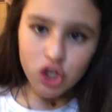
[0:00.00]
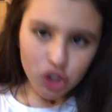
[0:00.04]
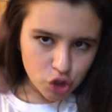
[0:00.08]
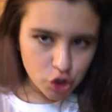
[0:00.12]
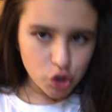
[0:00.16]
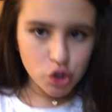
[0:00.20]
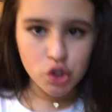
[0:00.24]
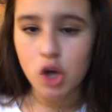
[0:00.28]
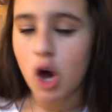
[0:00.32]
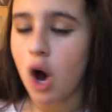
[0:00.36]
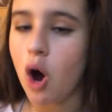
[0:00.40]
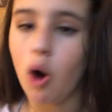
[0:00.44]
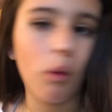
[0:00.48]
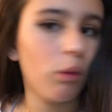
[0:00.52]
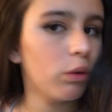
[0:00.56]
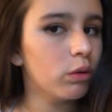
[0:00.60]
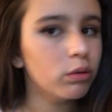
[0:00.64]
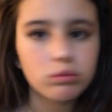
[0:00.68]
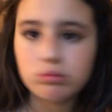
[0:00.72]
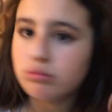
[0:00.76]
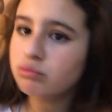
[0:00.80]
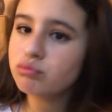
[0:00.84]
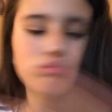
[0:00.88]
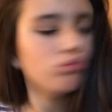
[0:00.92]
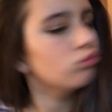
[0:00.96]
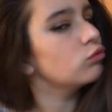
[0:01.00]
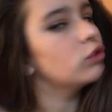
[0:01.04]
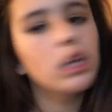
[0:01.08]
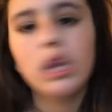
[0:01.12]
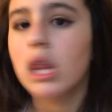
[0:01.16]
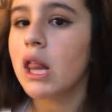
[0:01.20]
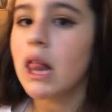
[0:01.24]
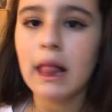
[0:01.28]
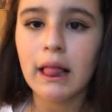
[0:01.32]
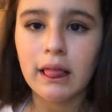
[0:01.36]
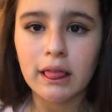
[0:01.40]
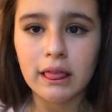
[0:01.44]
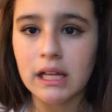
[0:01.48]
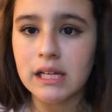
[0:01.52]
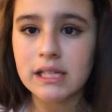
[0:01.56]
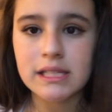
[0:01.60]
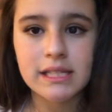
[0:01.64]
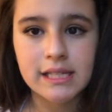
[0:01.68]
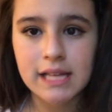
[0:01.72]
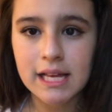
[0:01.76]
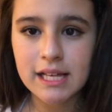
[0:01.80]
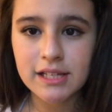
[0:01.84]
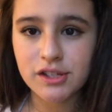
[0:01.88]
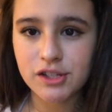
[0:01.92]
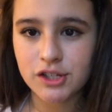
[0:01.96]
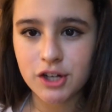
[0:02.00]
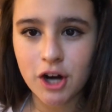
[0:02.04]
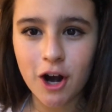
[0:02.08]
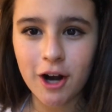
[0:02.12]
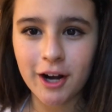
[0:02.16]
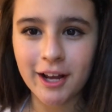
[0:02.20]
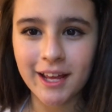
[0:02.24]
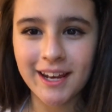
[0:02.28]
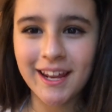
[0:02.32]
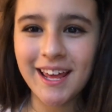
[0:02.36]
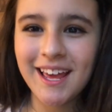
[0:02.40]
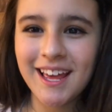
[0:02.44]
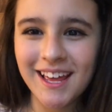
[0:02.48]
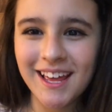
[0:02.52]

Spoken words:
So let's get started.